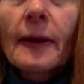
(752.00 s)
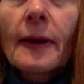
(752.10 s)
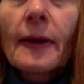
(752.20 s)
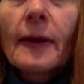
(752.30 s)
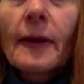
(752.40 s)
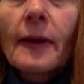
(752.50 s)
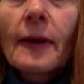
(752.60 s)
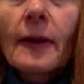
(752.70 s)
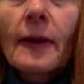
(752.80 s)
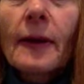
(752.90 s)

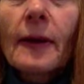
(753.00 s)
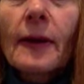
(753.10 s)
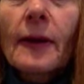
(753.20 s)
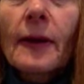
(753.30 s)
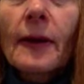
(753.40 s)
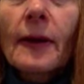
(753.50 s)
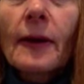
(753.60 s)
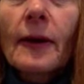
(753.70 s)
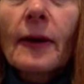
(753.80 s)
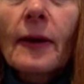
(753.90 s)

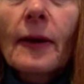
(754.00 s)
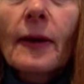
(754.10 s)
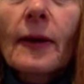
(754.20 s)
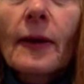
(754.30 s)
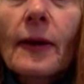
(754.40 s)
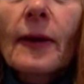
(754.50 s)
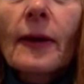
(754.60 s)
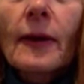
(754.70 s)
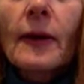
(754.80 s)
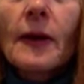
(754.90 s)

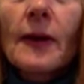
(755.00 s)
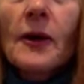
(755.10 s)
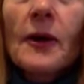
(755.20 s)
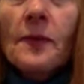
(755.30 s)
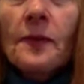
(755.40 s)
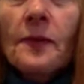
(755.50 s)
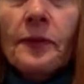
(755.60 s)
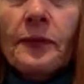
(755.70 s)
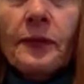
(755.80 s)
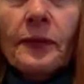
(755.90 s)

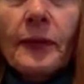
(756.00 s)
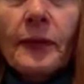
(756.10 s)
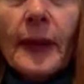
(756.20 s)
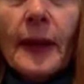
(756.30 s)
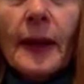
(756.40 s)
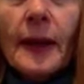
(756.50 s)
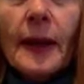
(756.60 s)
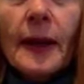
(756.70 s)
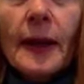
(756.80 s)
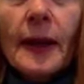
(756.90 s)

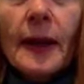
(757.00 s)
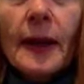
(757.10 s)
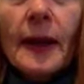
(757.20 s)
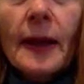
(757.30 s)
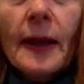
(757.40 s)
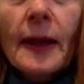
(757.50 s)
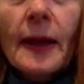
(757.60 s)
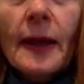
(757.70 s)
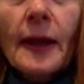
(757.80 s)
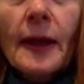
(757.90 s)

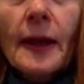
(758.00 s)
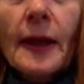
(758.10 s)
[no speech]